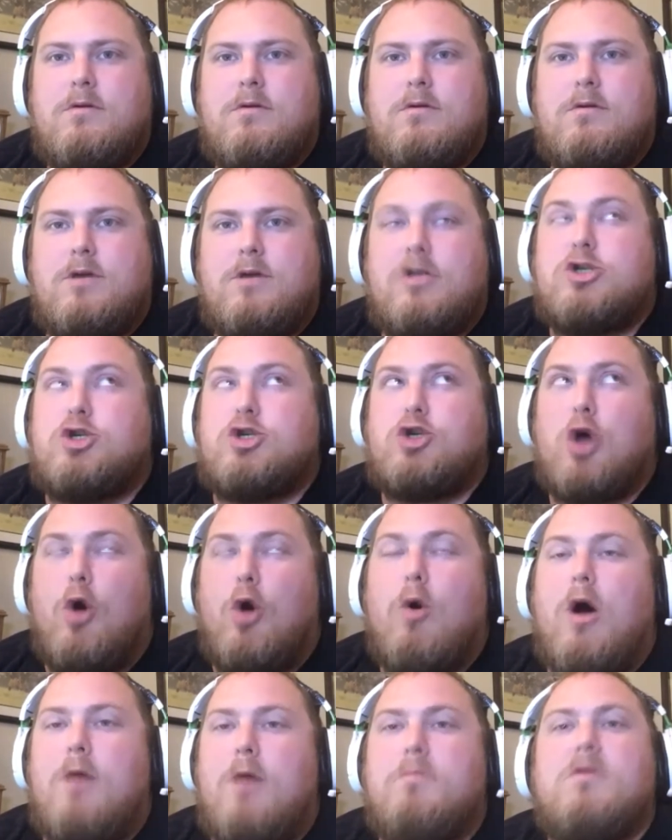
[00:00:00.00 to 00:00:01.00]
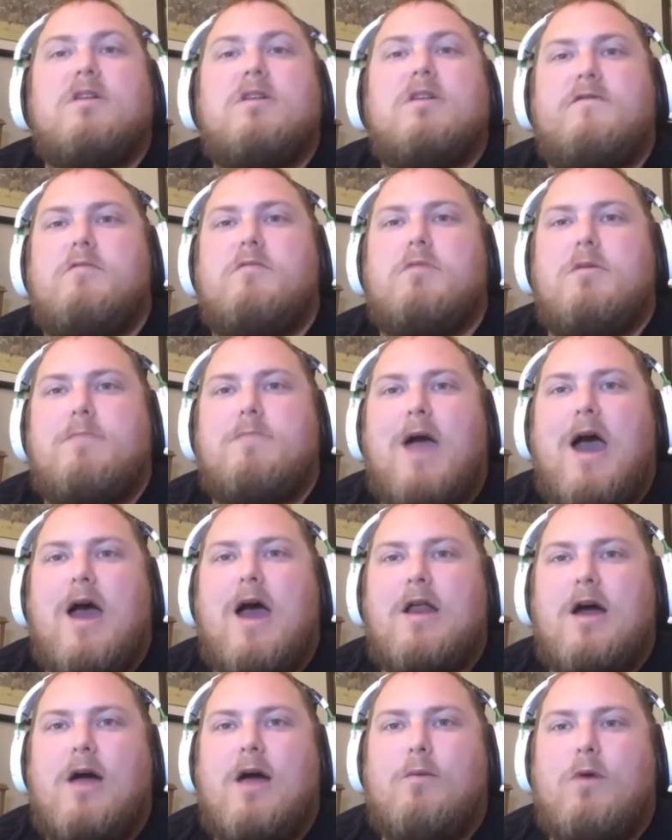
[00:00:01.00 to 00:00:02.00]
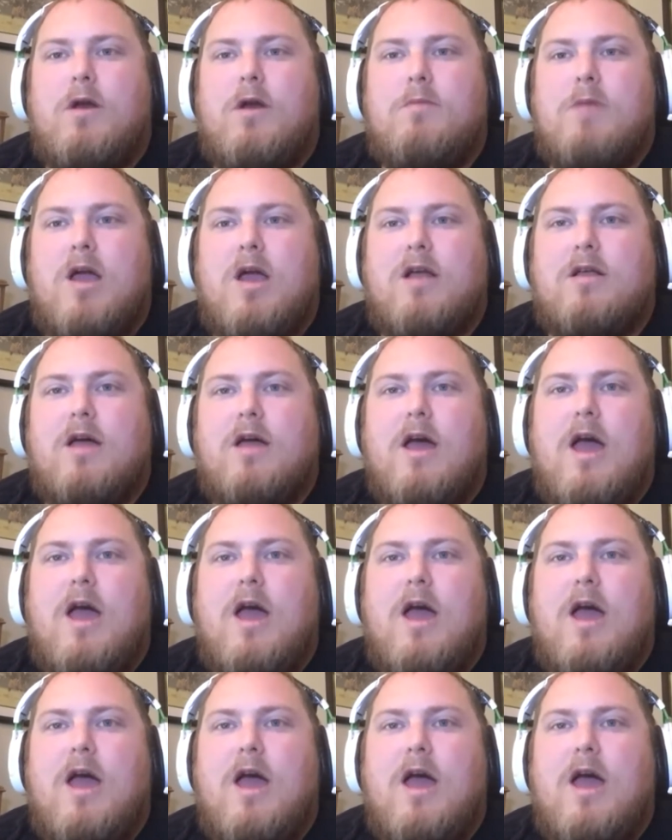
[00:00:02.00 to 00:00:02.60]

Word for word: Like so unbelievably bad. I want to make,